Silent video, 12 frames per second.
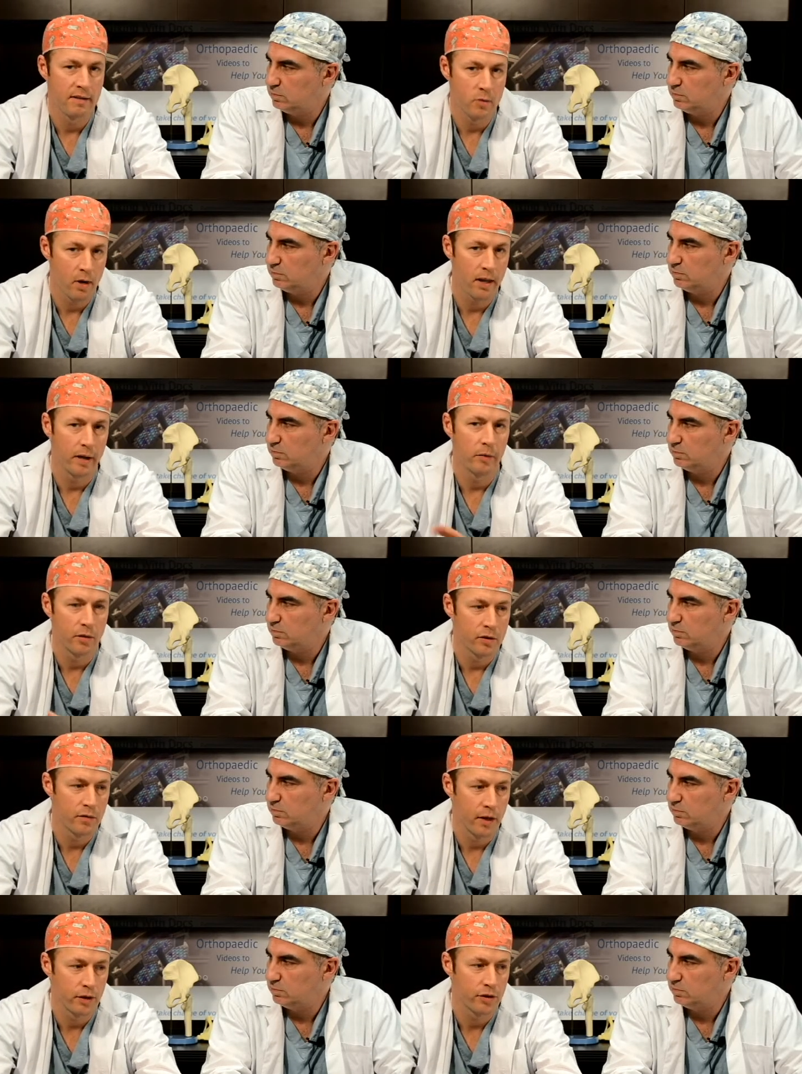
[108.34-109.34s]
Speaker 1: swelling,
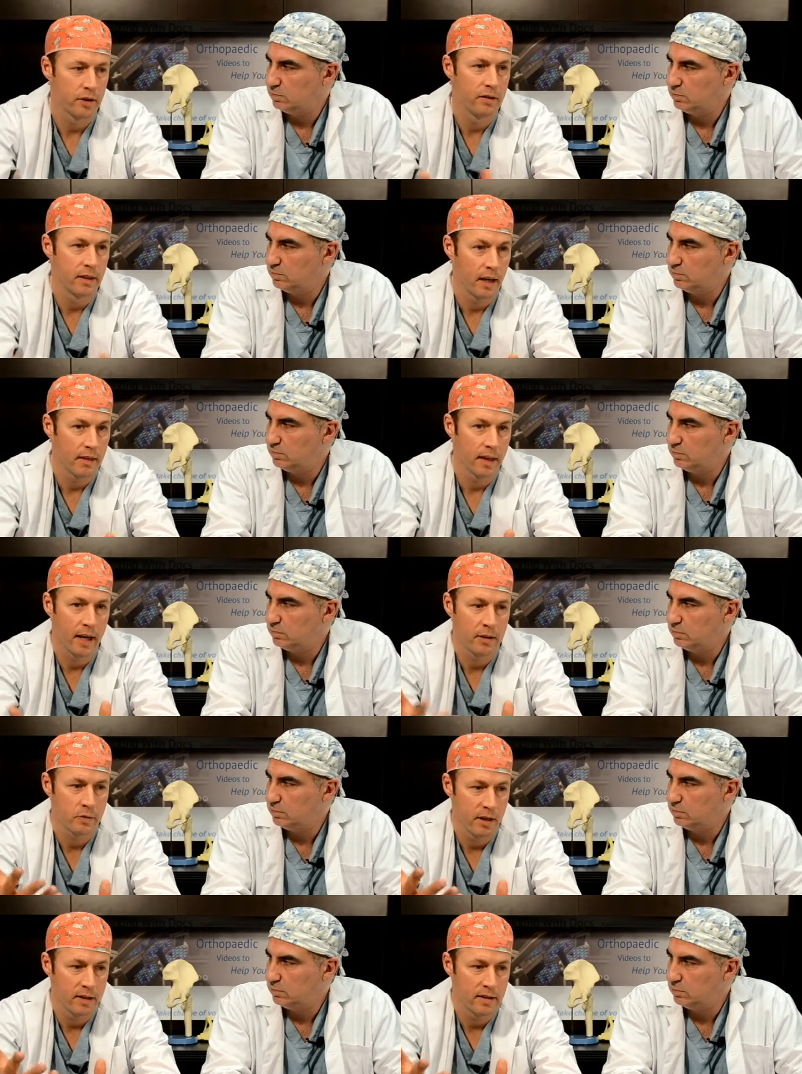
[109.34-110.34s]
reduced function. You get the
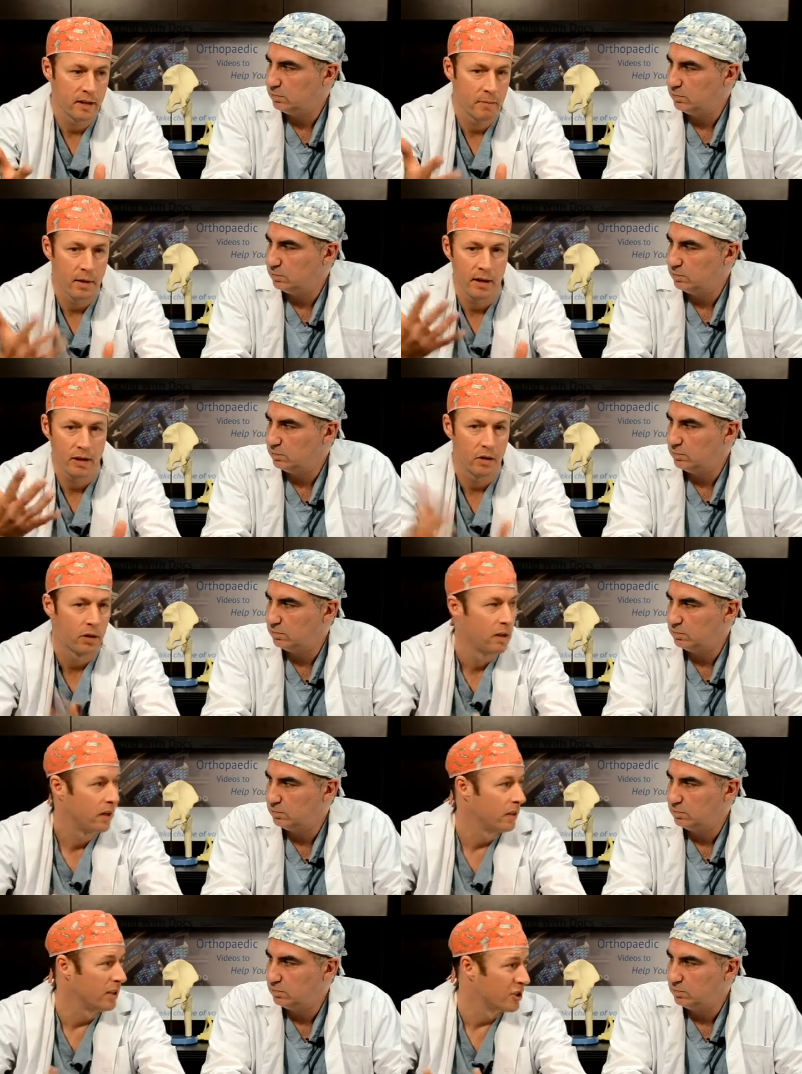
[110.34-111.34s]
x-ray, you see the buckle.
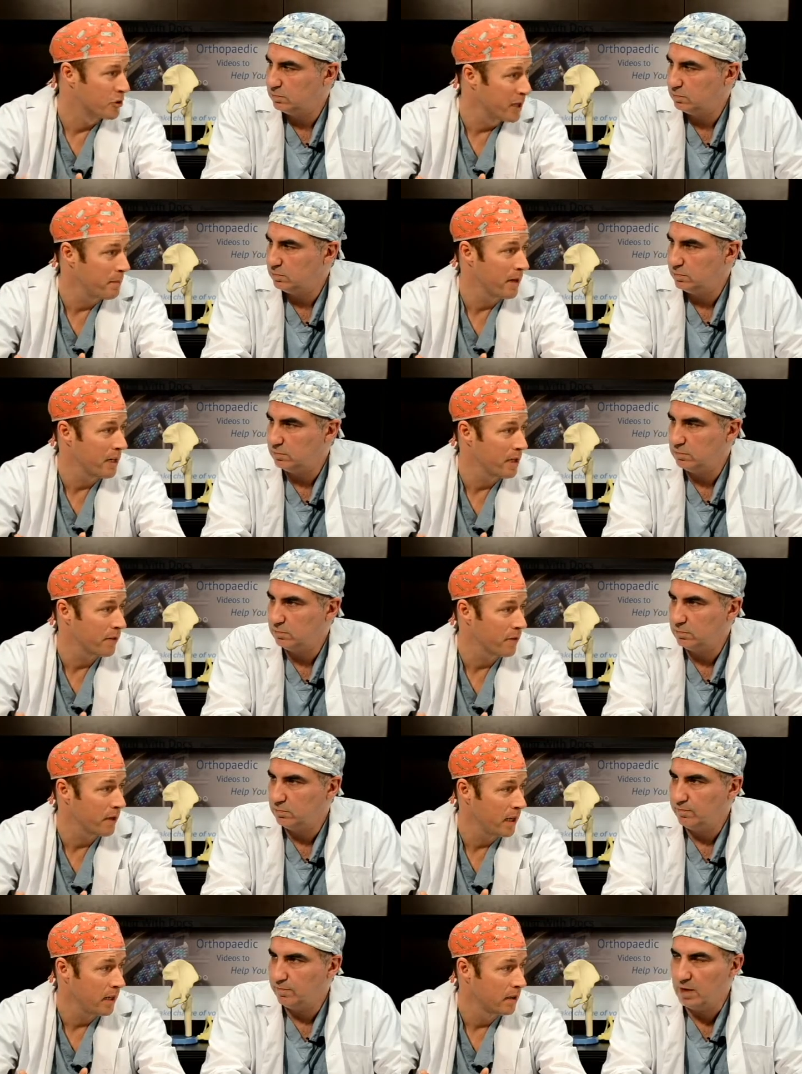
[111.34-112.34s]
Do you treat them any
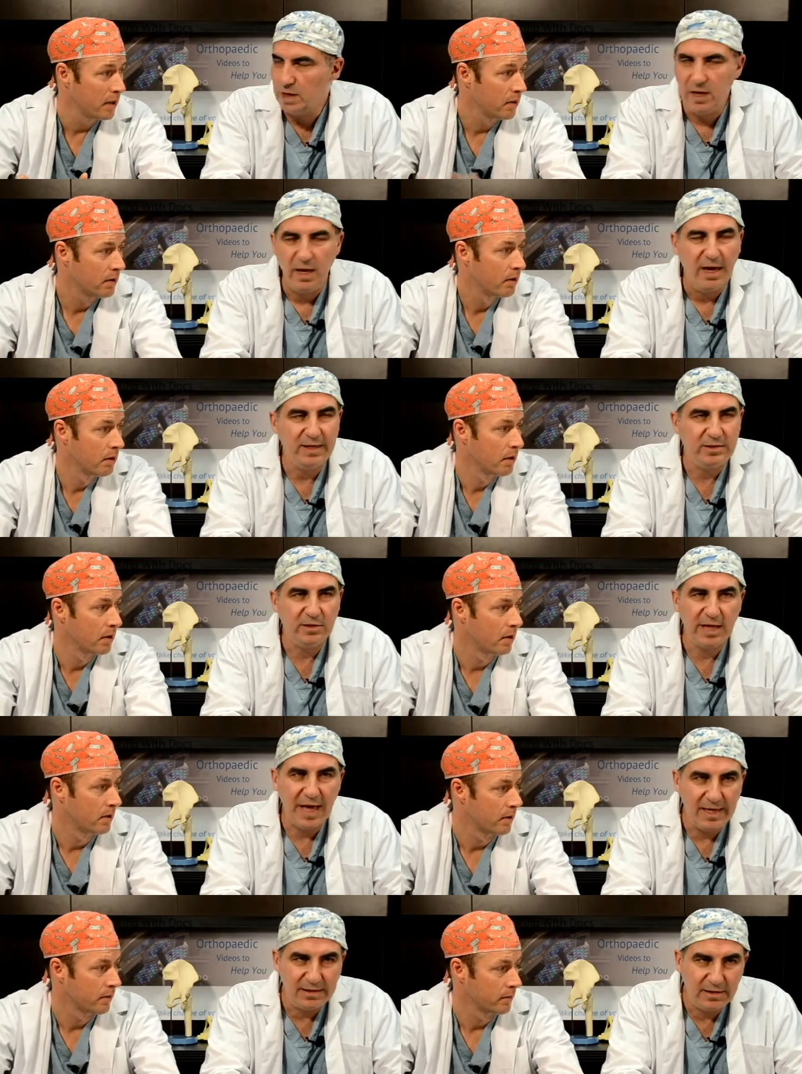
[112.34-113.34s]
differently?
Speaker 2: I still
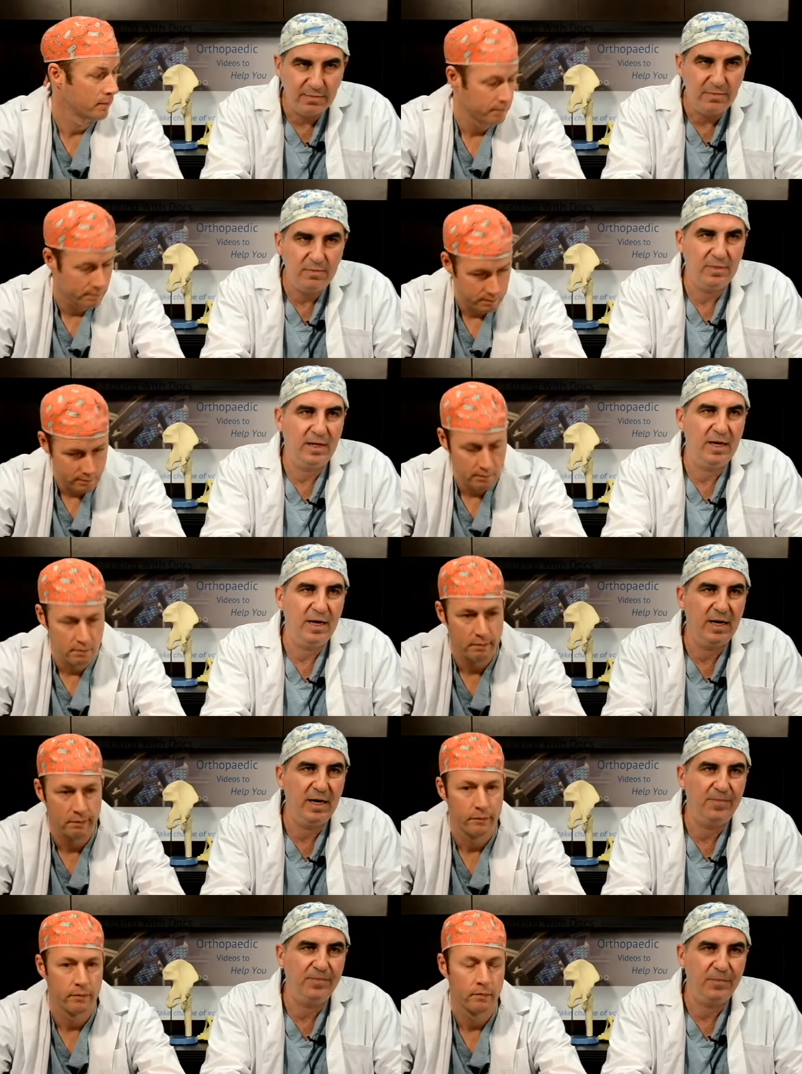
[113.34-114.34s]
cast them.
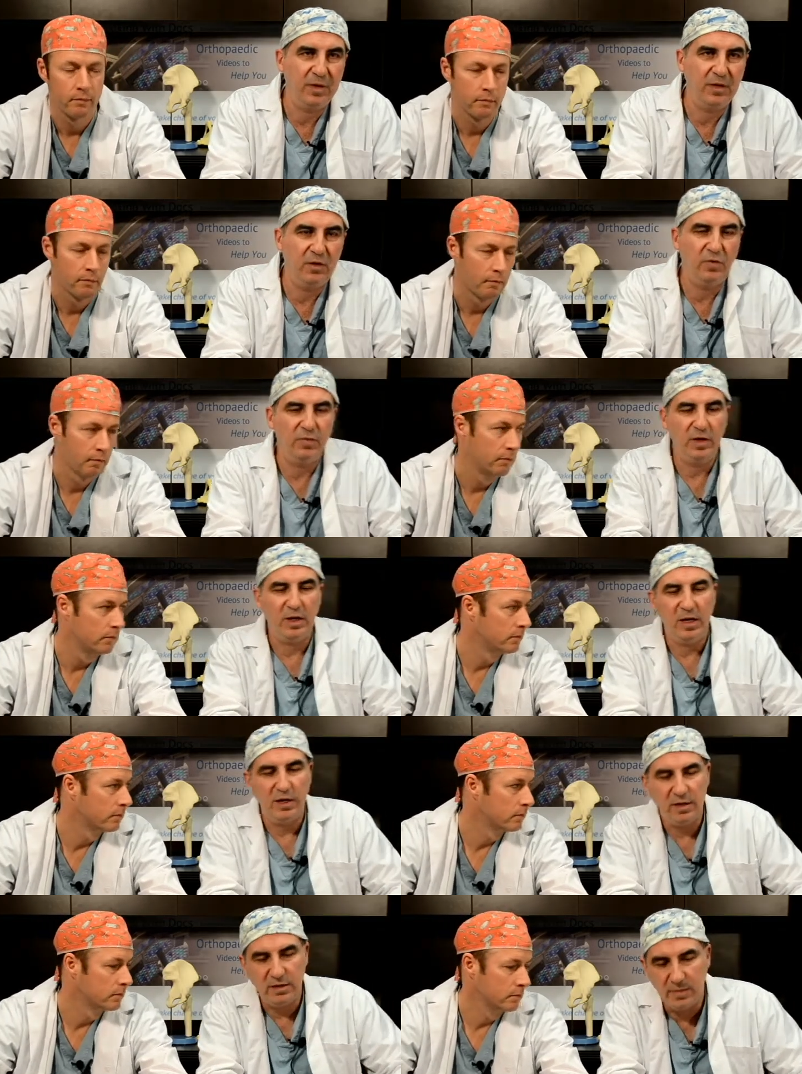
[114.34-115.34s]
You know,
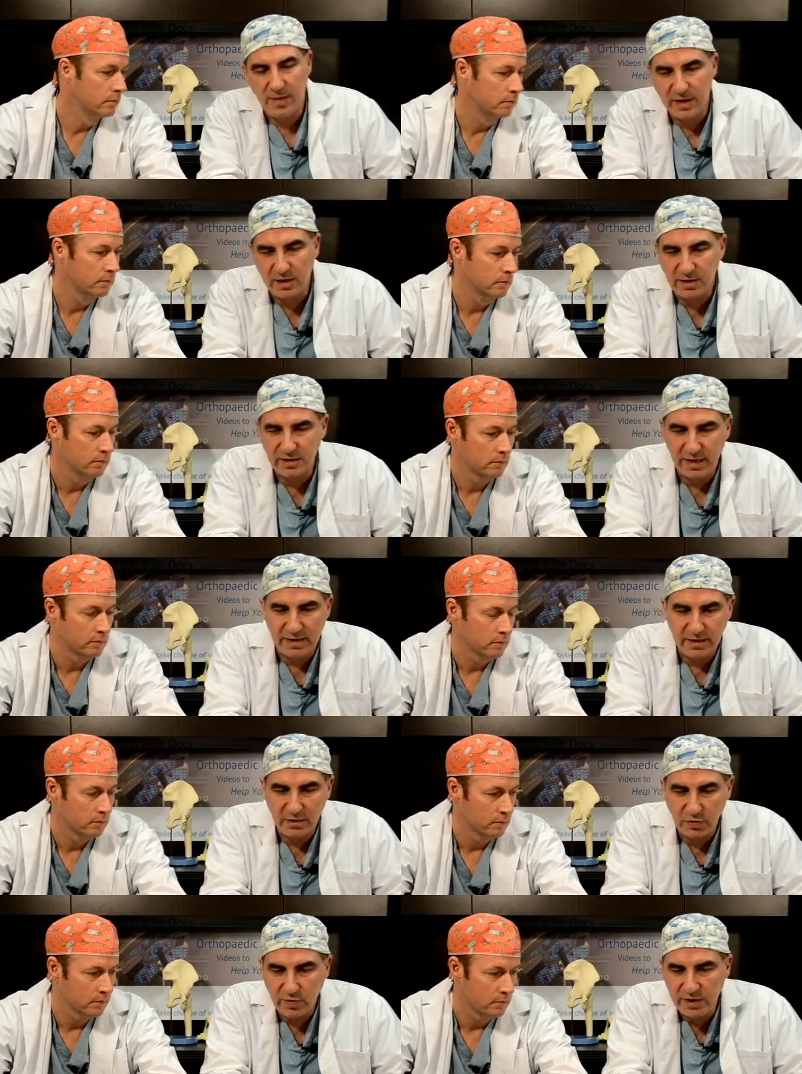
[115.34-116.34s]
depending on the
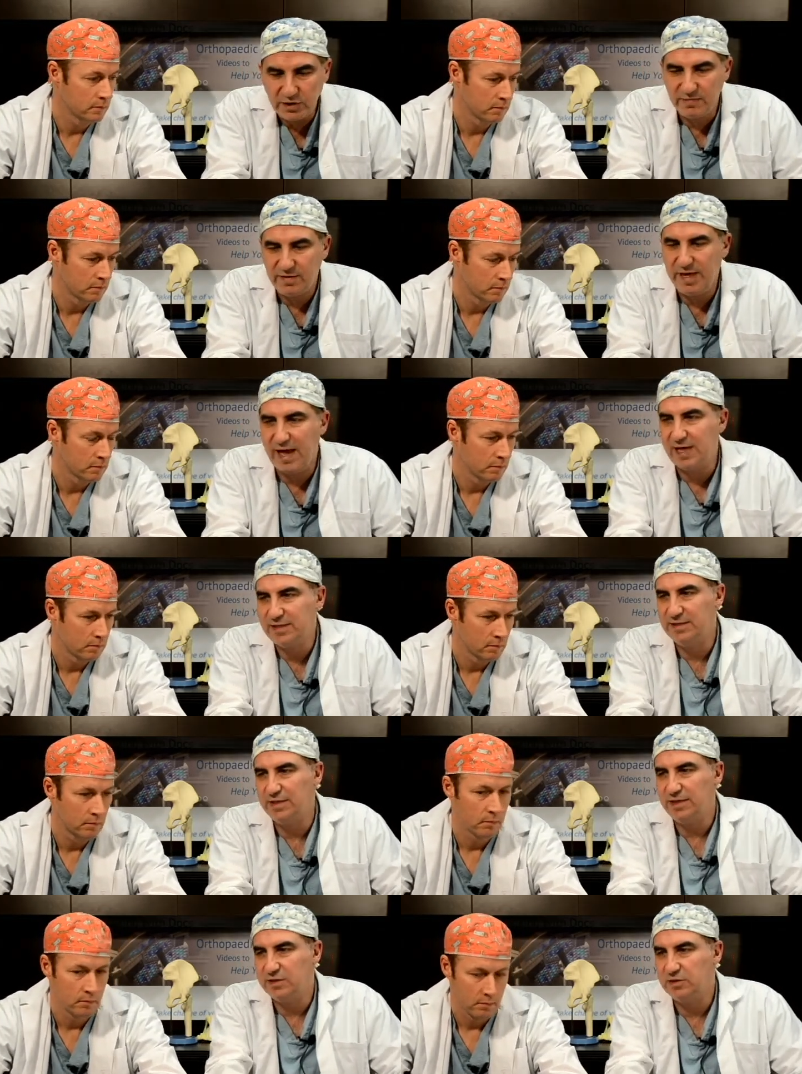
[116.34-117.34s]
duration of the
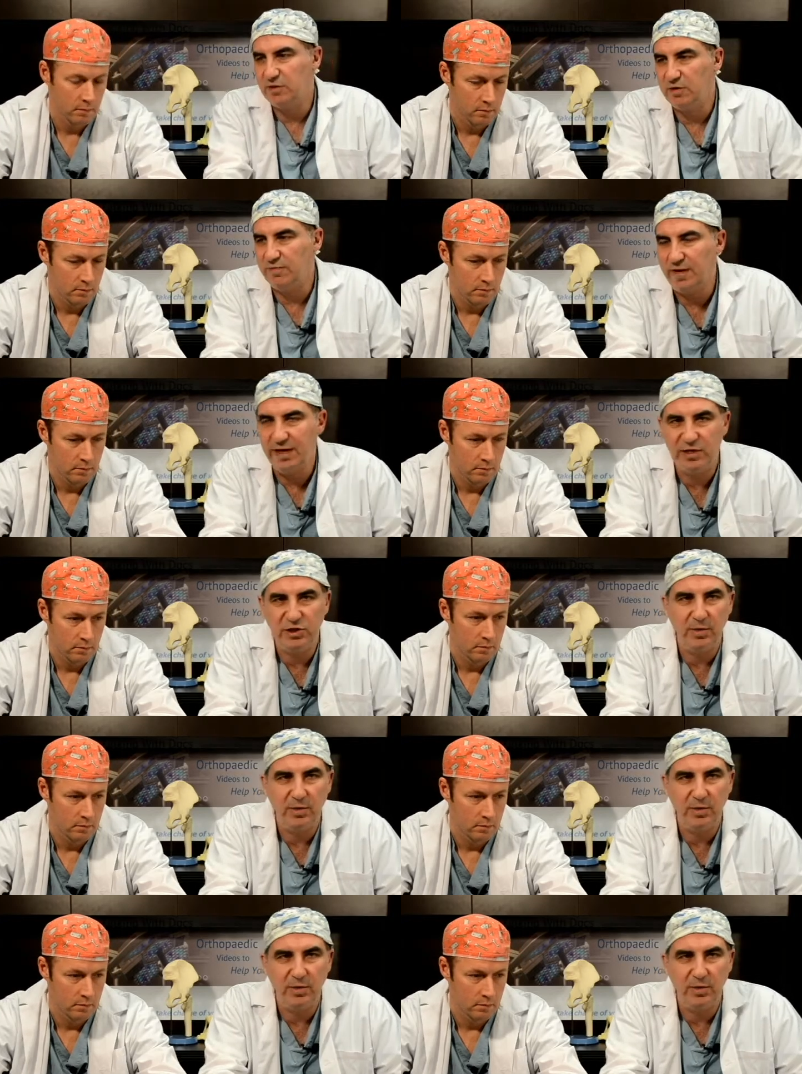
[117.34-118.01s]
casting is sort of age